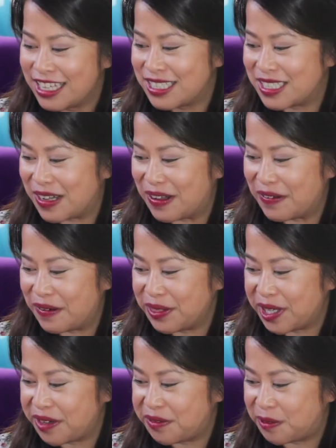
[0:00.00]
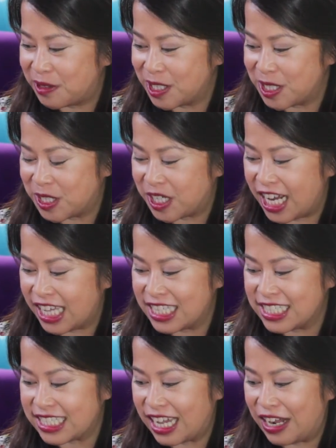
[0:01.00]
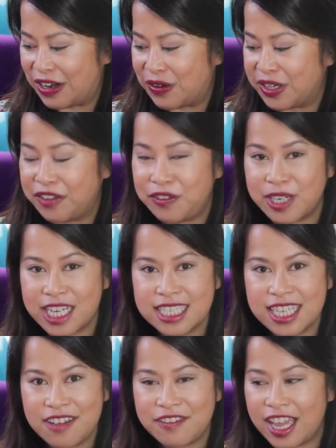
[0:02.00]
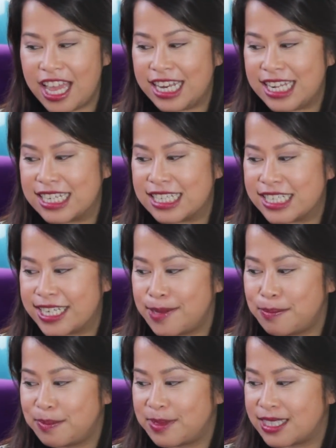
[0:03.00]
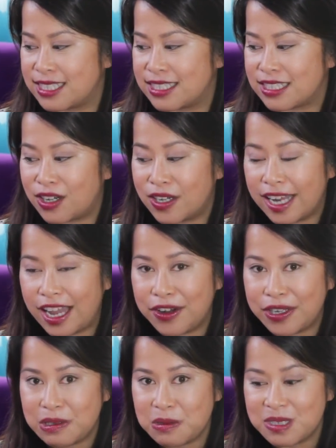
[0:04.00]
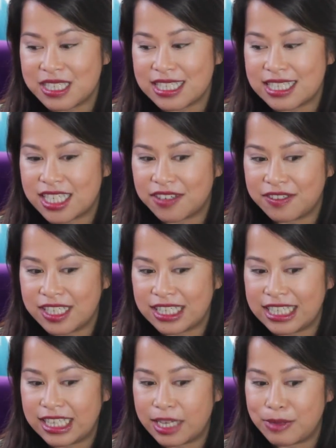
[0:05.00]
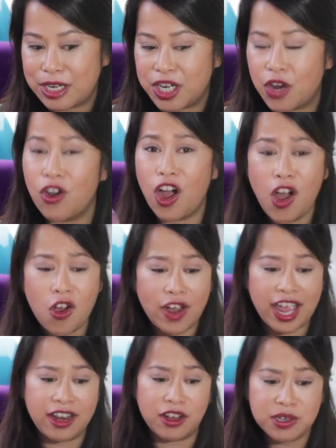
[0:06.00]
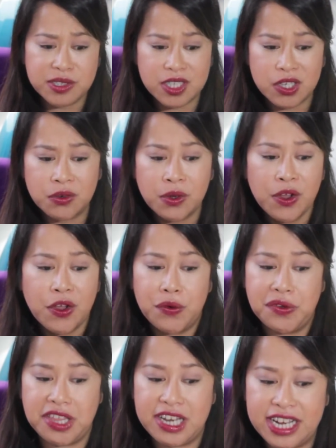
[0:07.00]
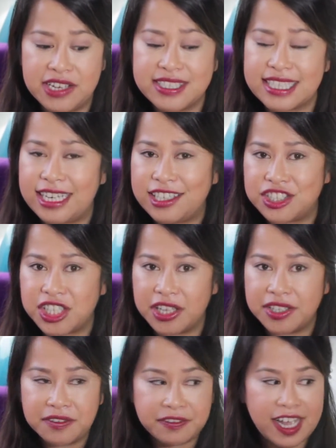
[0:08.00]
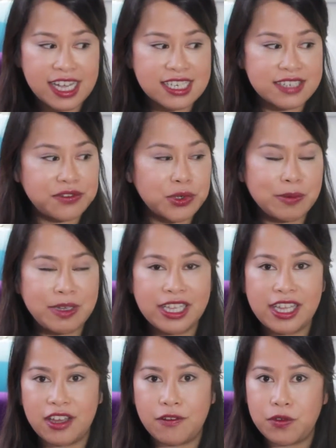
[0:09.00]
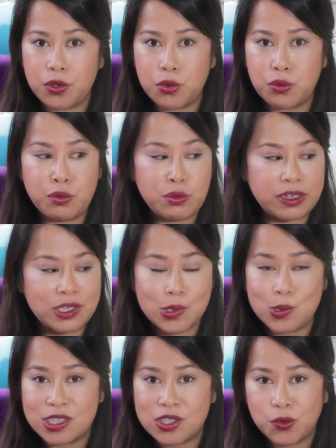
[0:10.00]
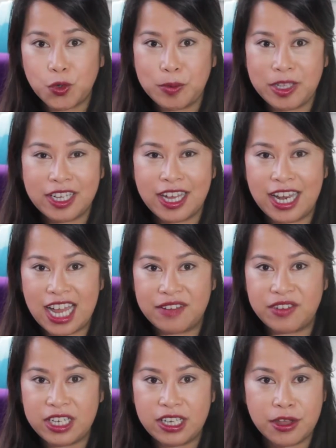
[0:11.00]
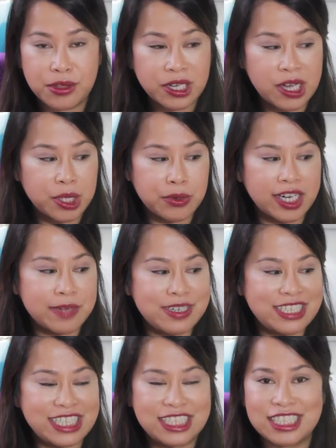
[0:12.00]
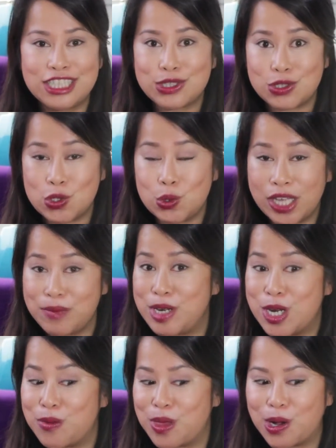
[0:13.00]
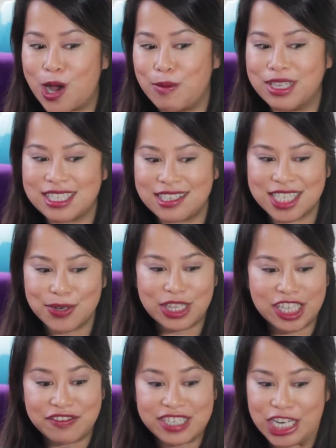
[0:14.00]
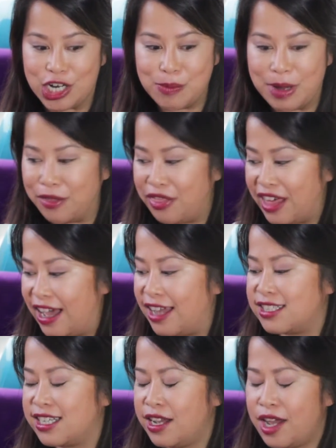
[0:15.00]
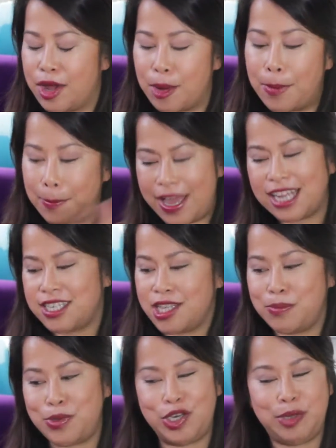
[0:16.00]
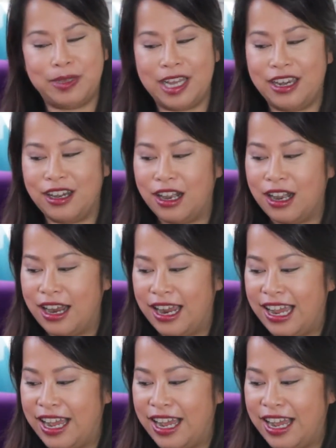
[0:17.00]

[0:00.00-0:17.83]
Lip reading: So looking forward to trying this out. If you guys have any tips on how to use this, definitely let me know. Oh, and also with the Nails Ink Gel Effect formula, if you use this formula and have any other color recommendations, do let me know in the comments because I would love to hear about that. But back to the Beauty Blender.